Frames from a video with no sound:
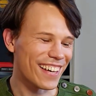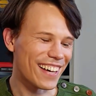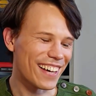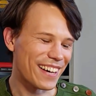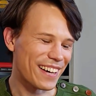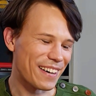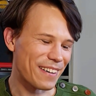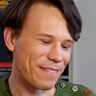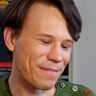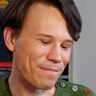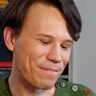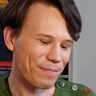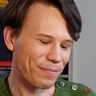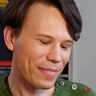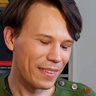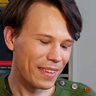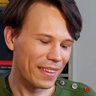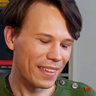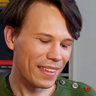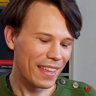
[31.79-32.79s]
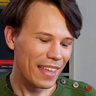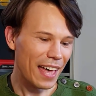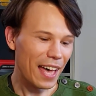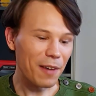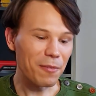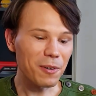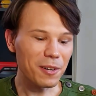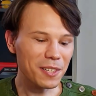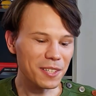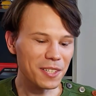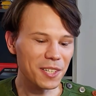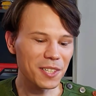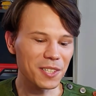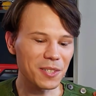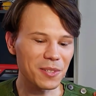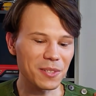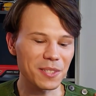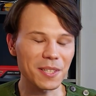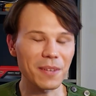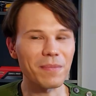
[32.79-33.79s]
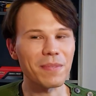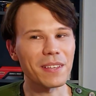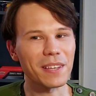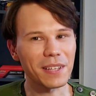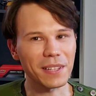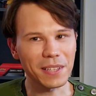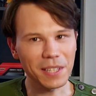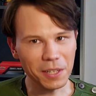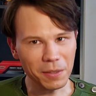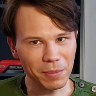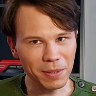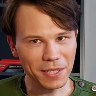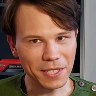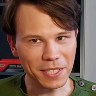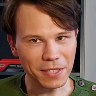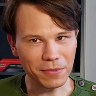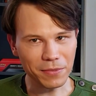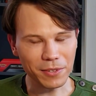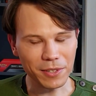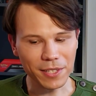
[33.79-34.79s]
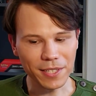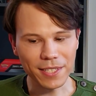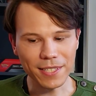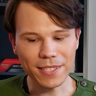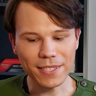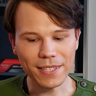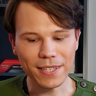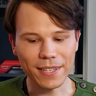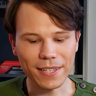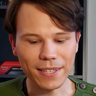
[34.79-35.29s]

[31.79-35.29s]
I wanted to do something a little bit different.